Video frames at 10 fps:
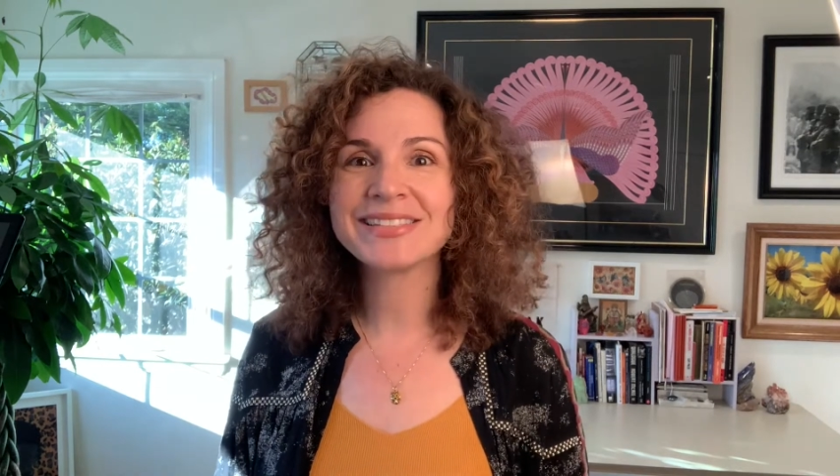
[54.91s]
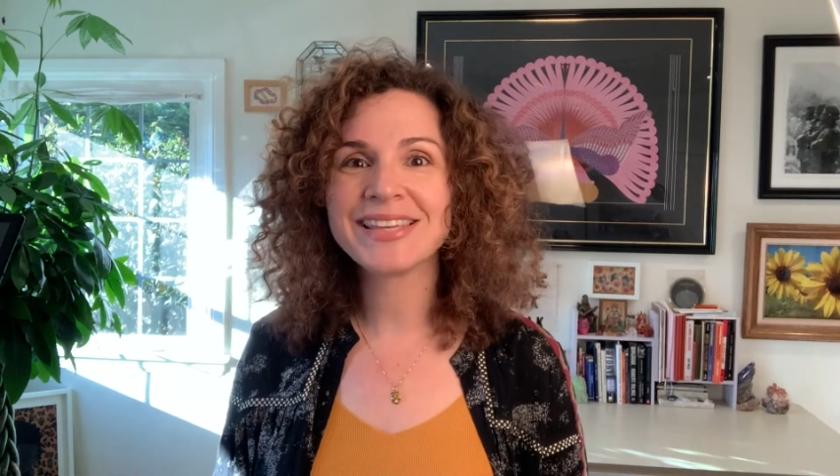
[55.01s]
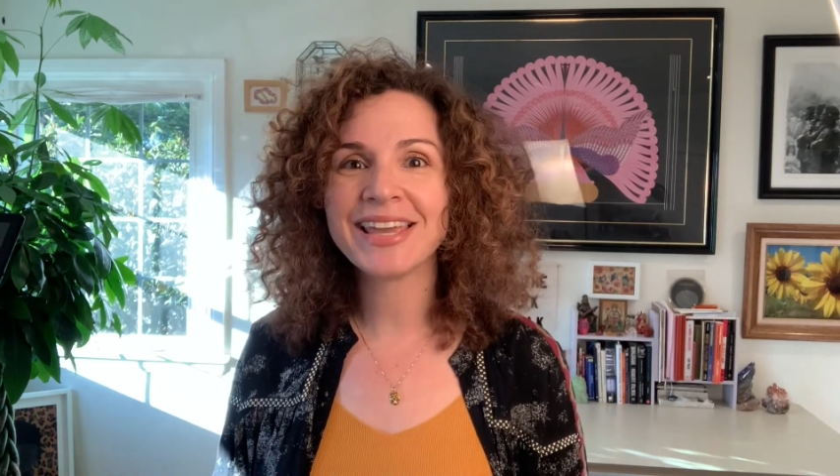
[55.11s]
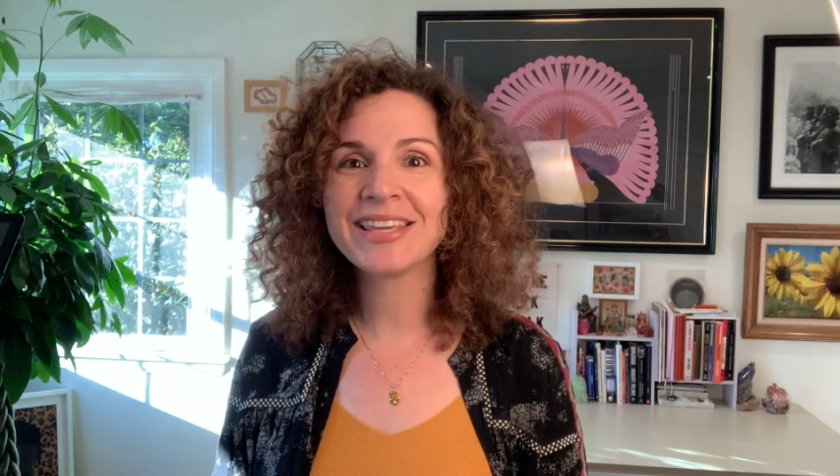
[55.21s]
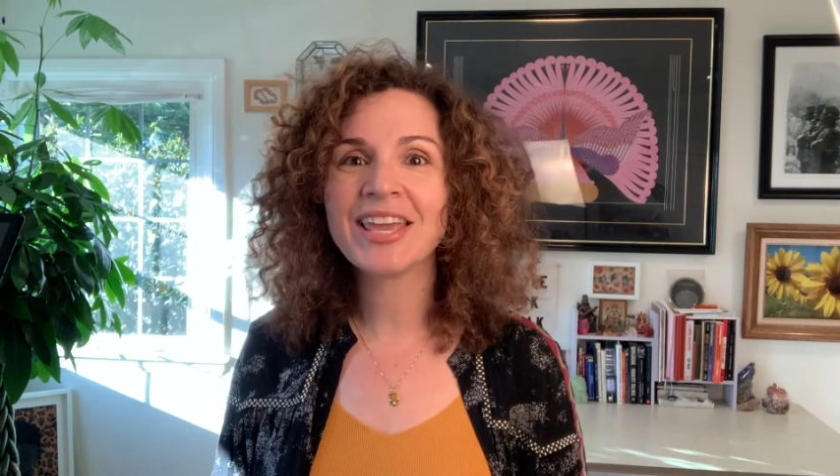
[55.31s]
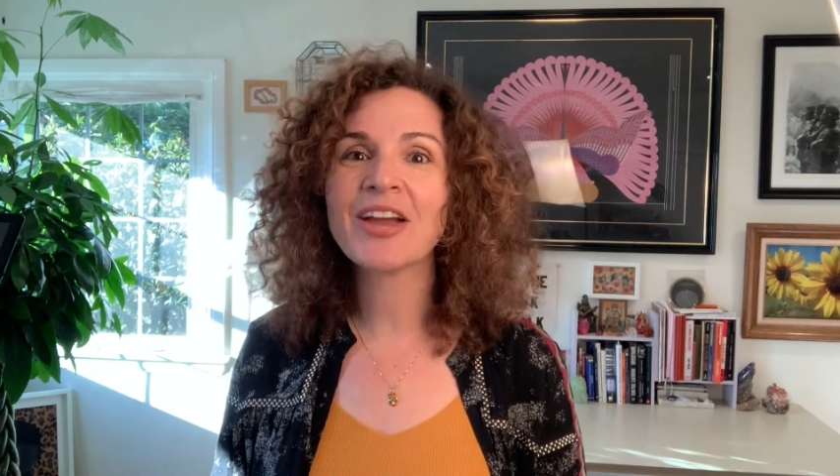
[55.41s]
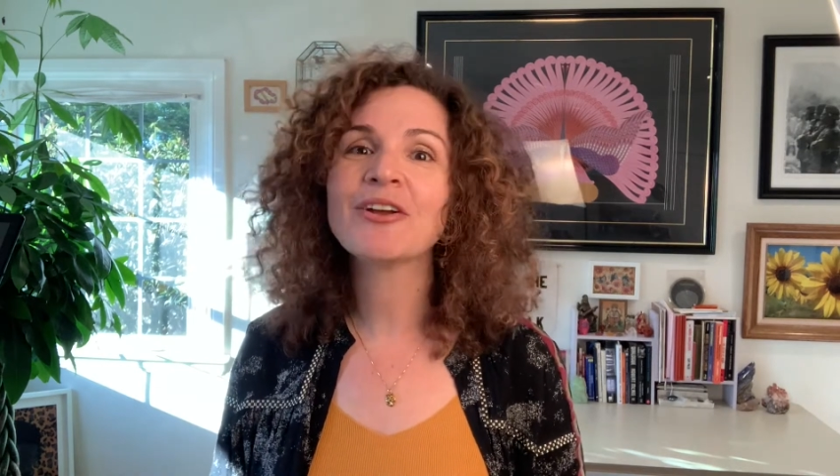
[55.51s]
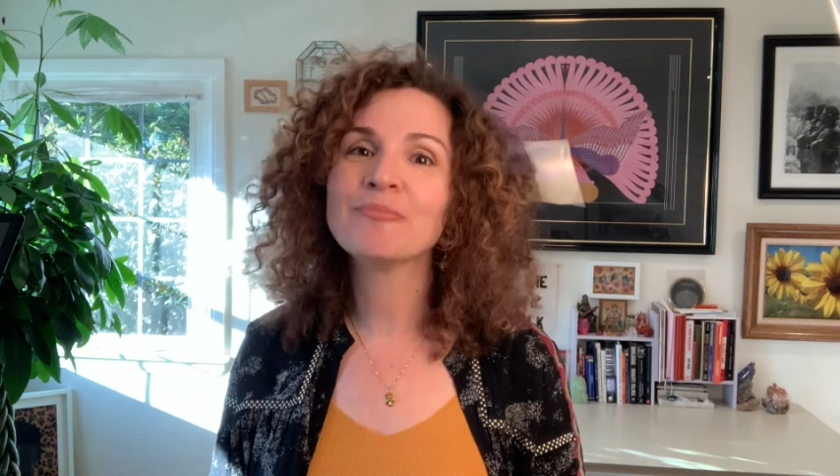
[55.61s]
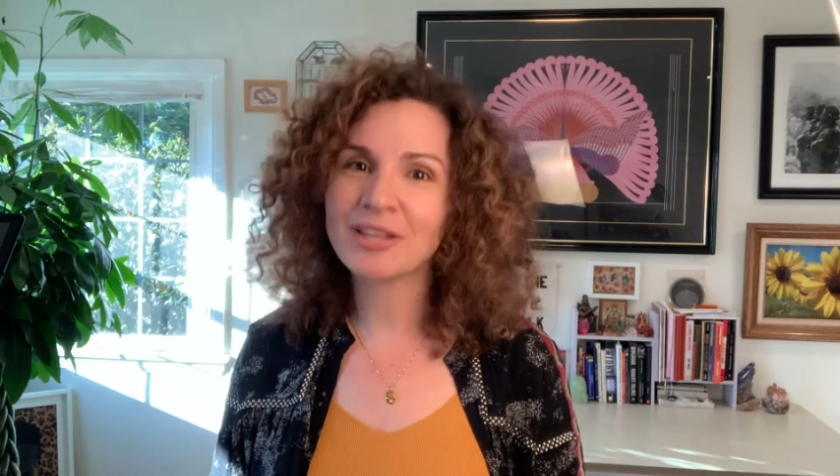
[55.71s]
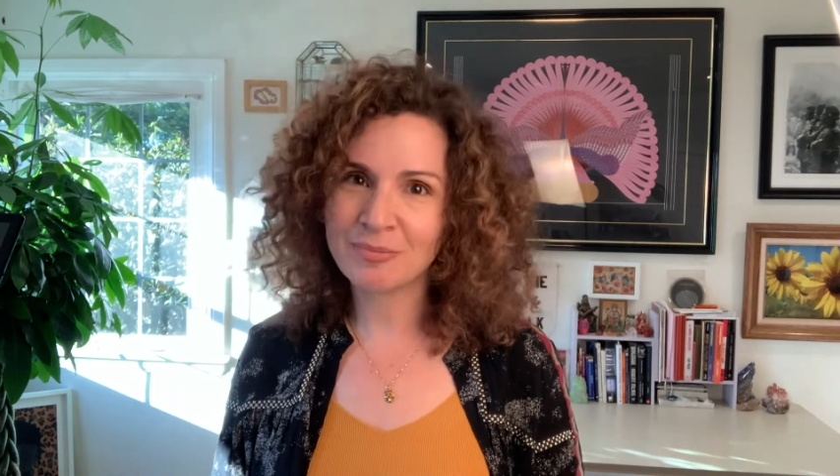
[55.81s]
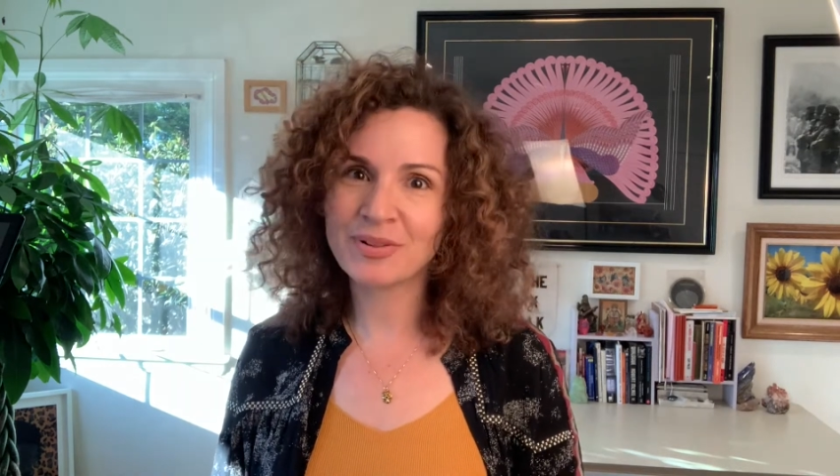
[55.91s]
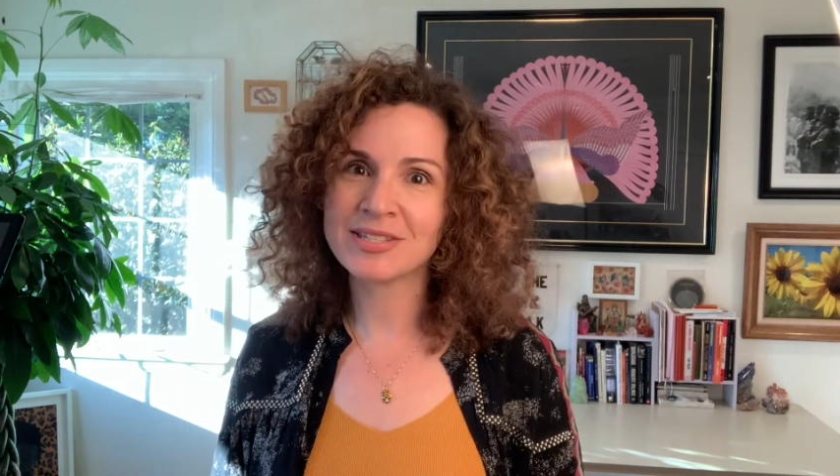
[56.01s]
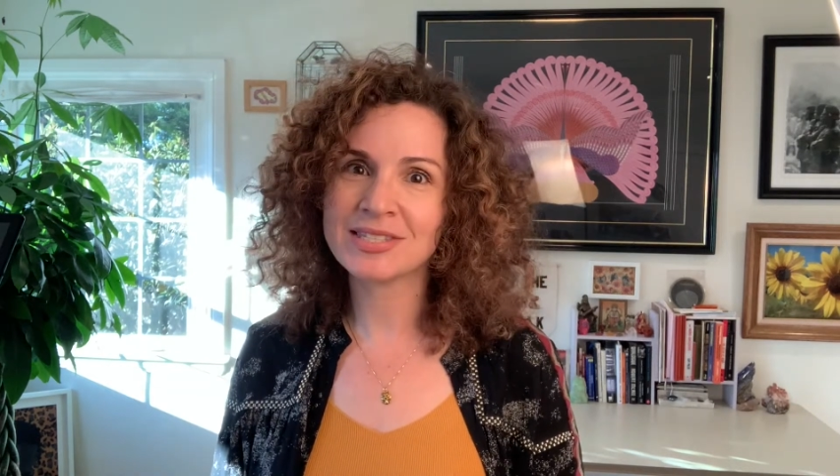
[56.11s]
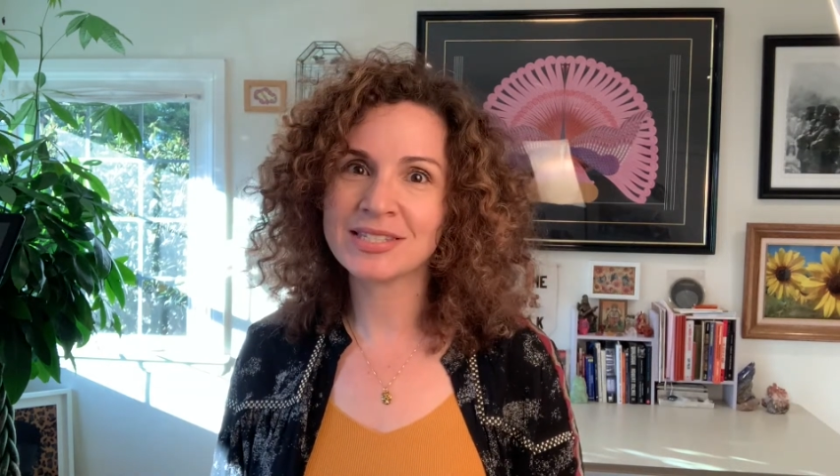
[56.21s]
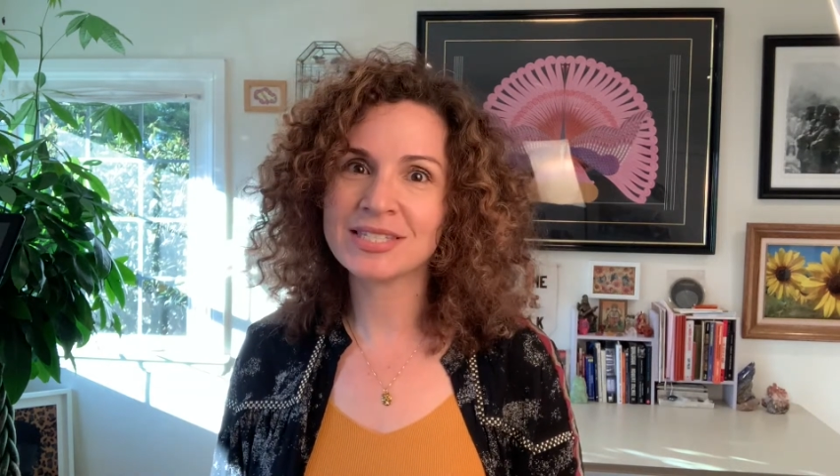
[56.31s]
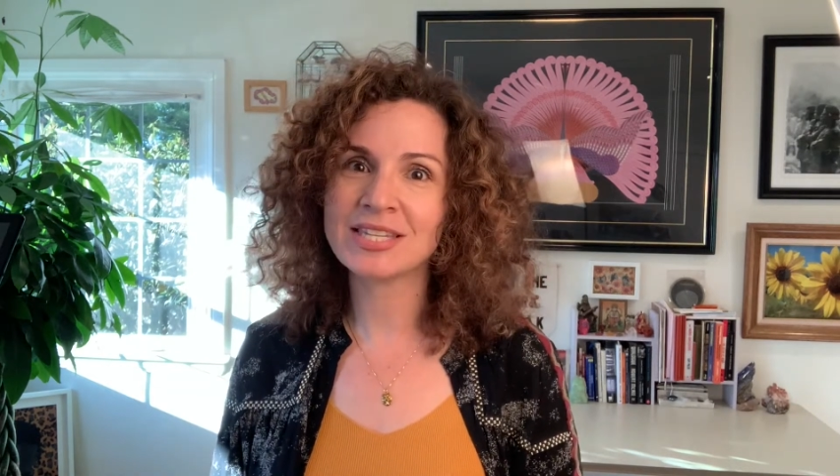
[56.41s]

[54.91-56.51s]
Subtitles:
Take care and many blessings